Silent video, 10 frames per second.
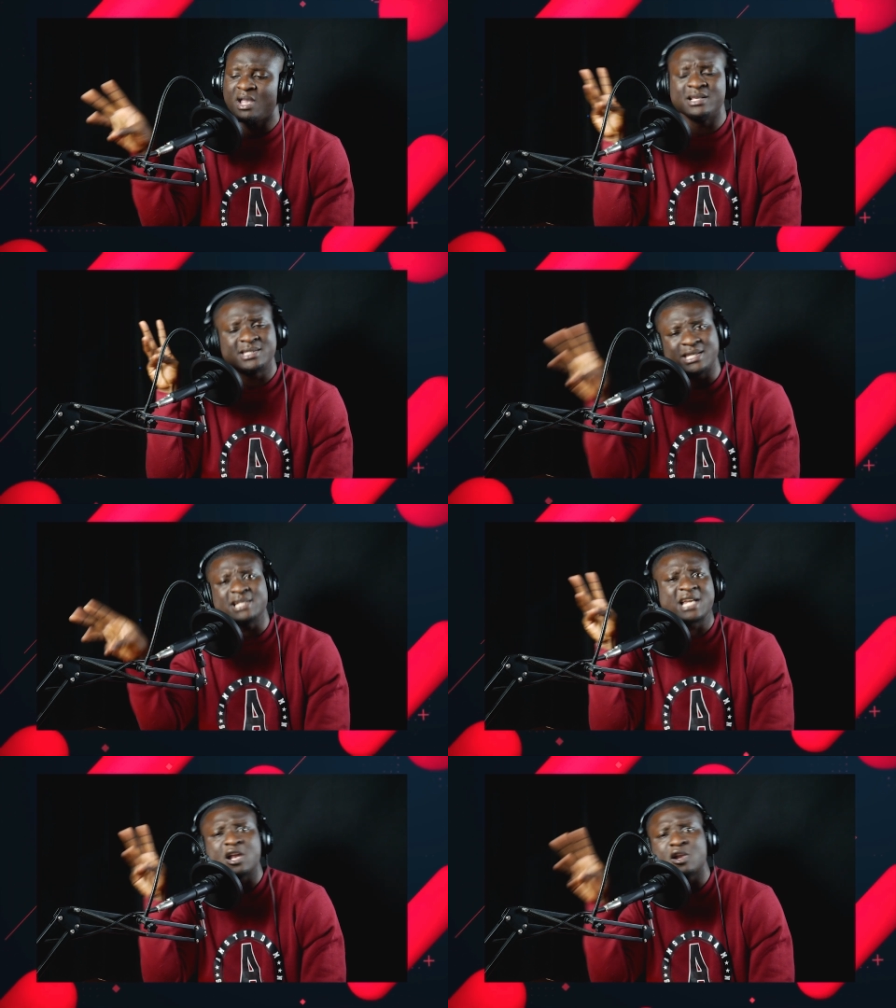And
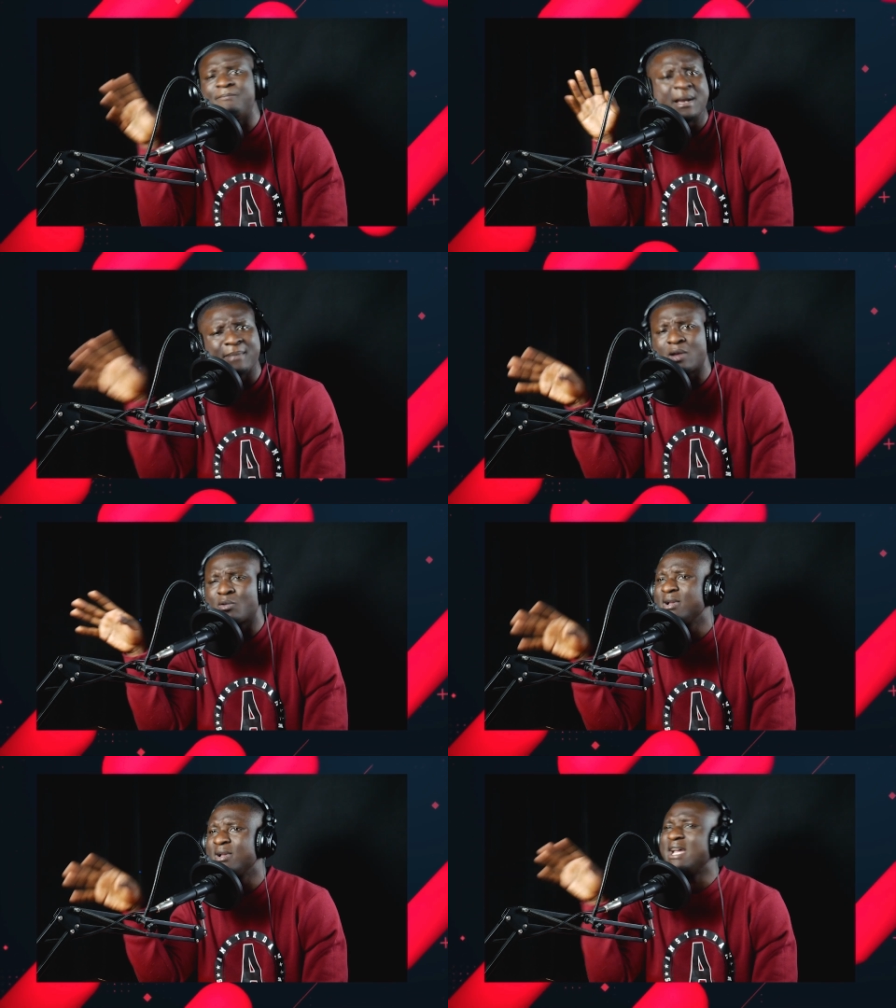such kind of
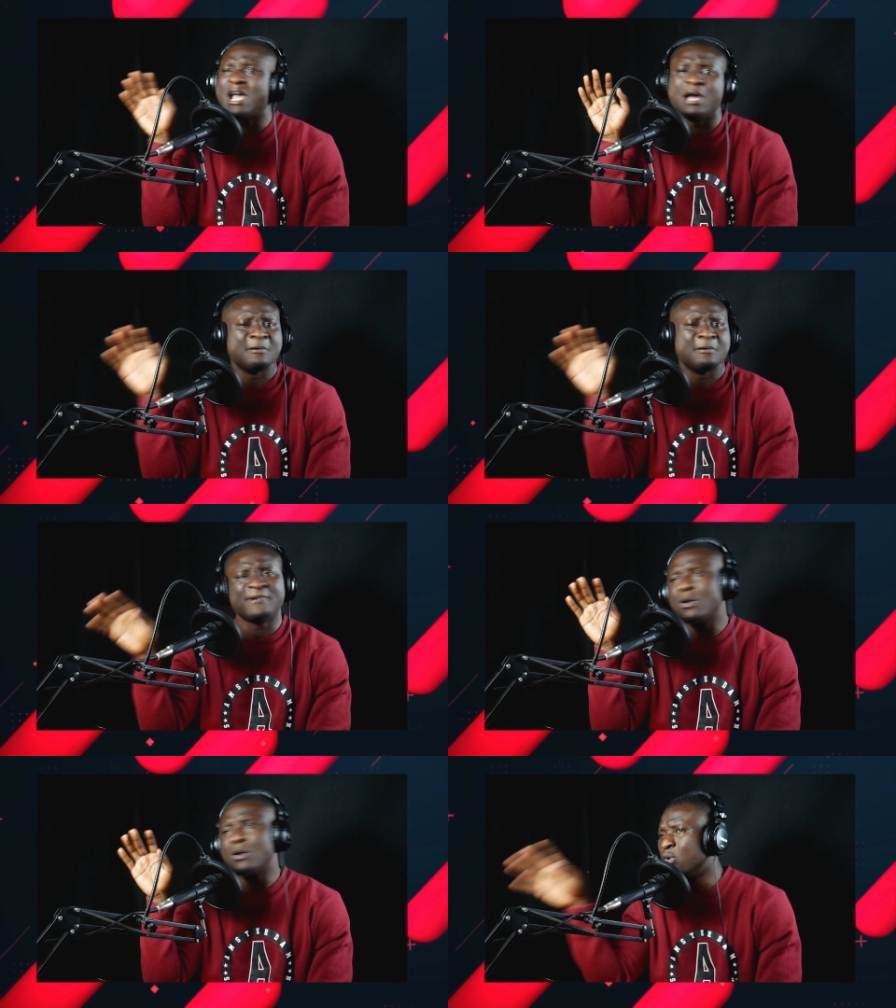bemano
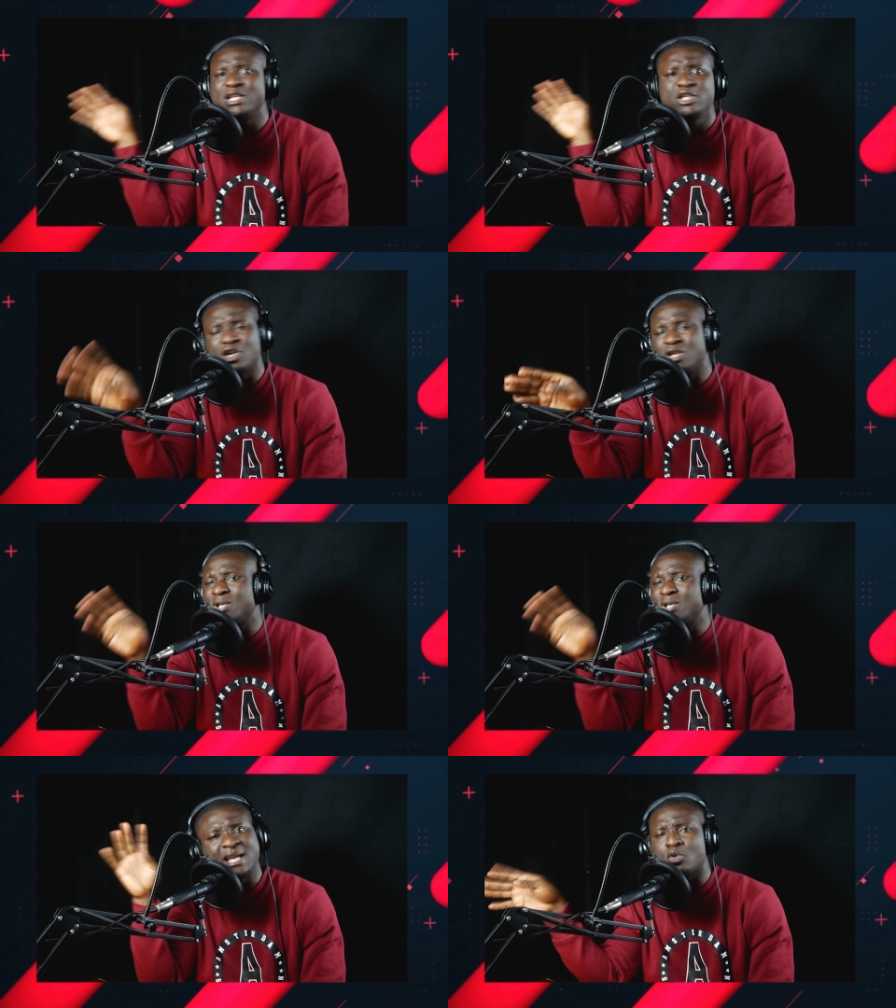and found one the
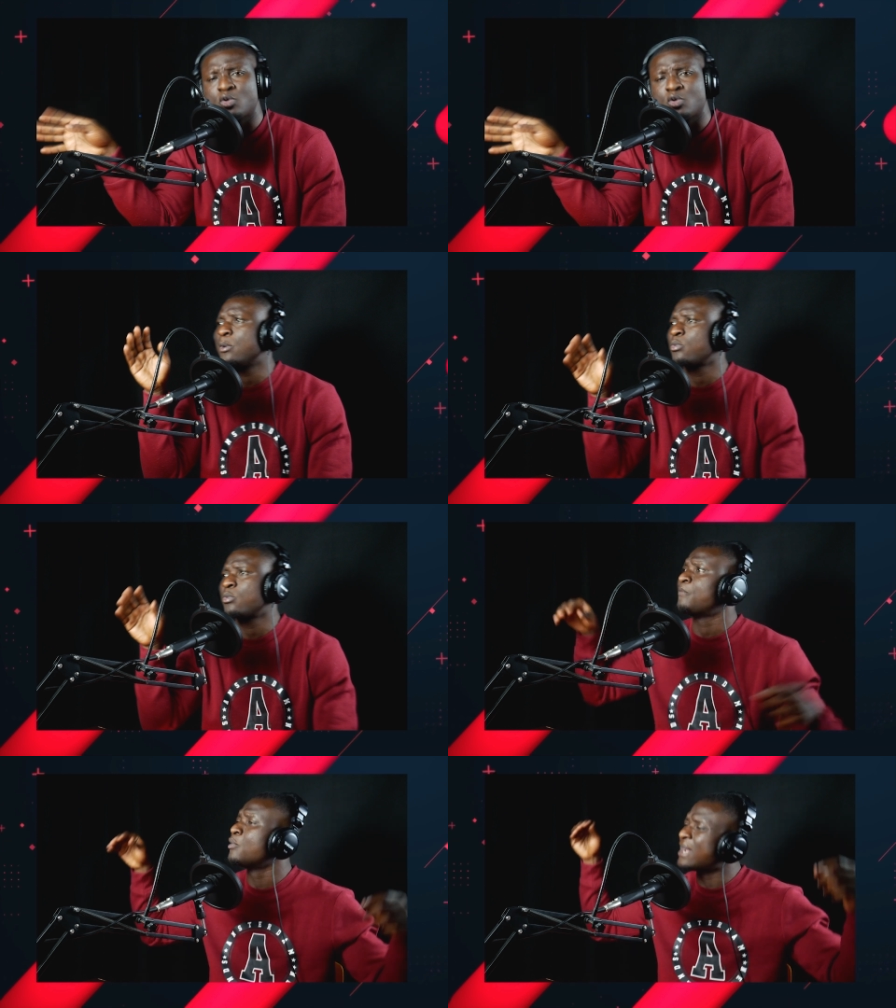other by an opera
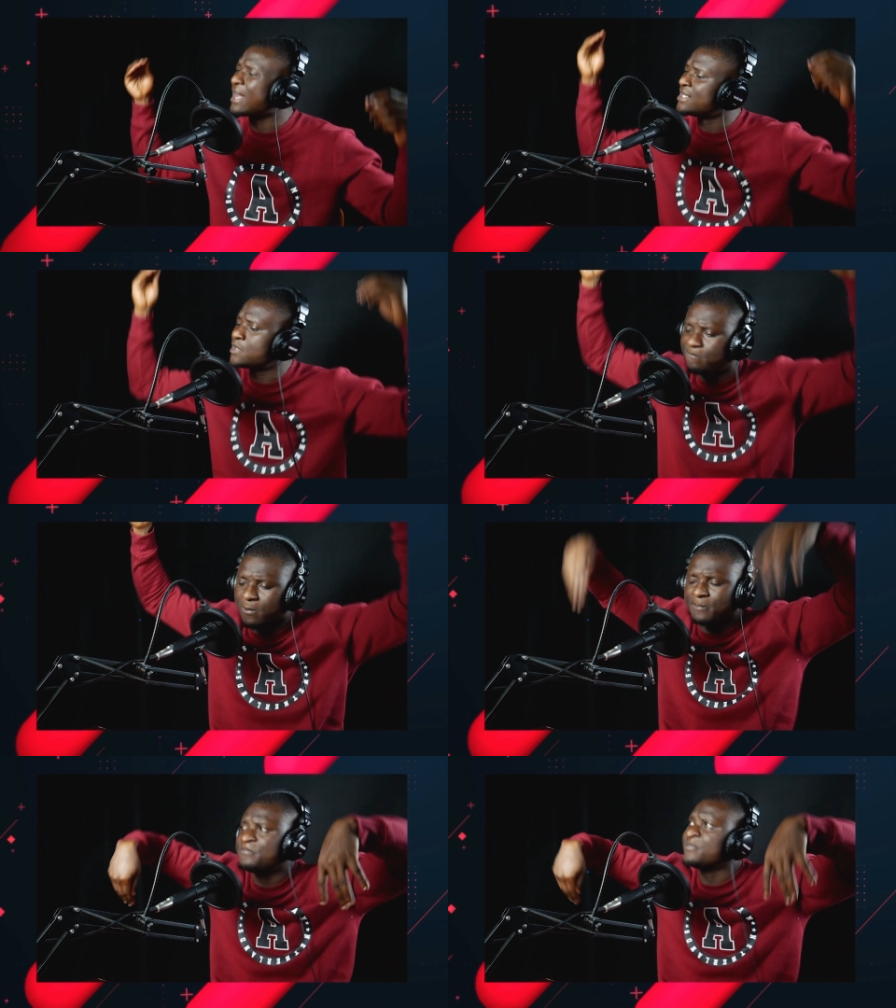craft our nice
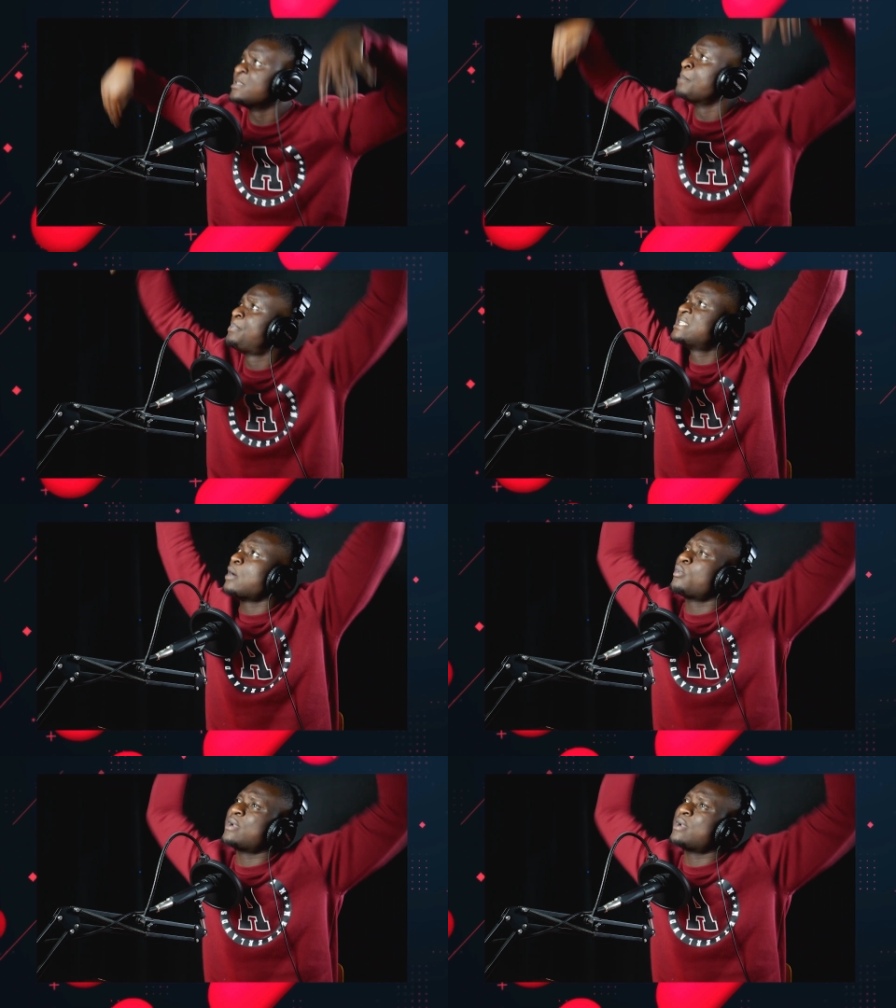form the
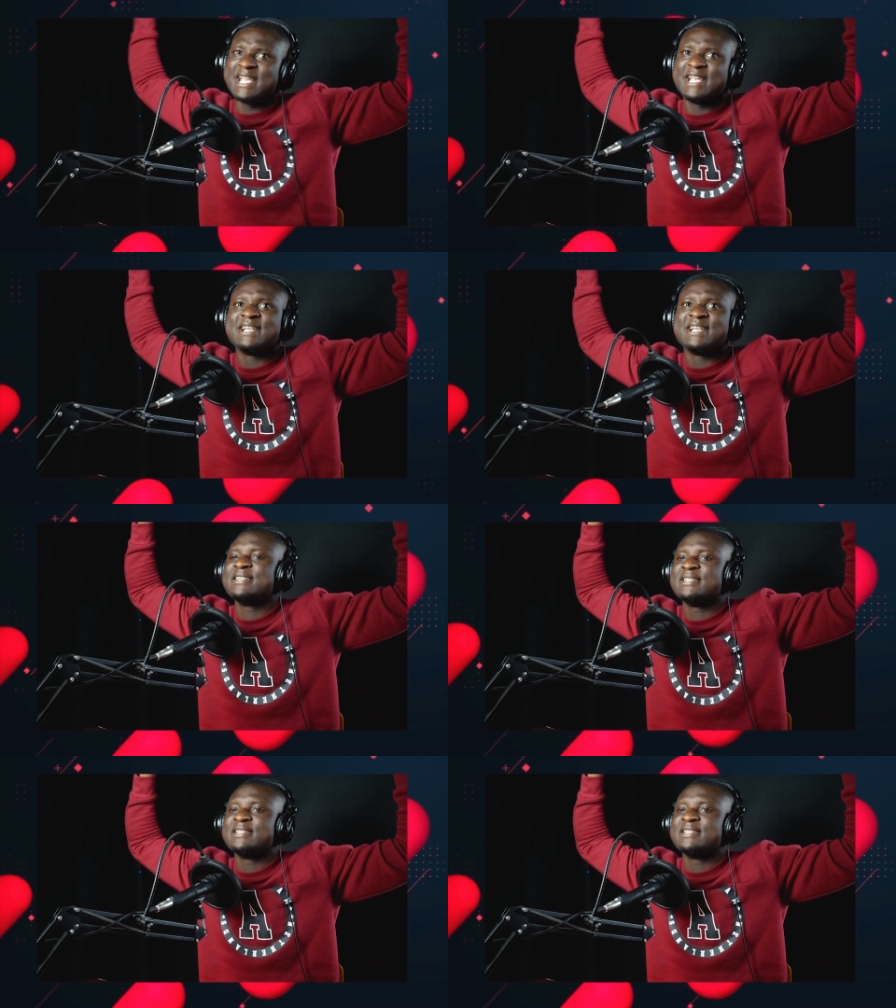page our night.